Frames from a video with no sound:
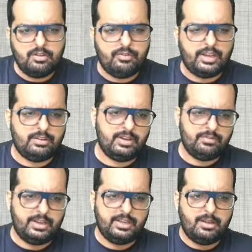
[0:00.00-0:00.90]

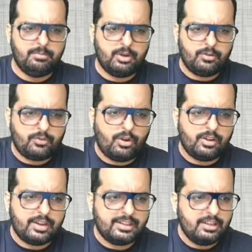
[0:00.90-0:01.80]
Wait. Number of
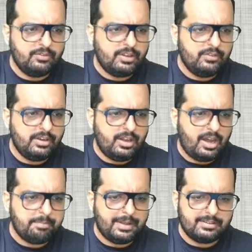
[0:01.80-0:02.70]
contracts they have given
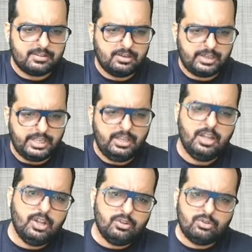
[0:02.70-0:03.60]
up as 30.
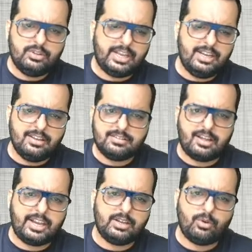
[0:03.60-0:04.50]
So then it is
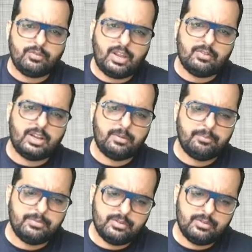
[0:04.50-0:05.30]
correct what we have done.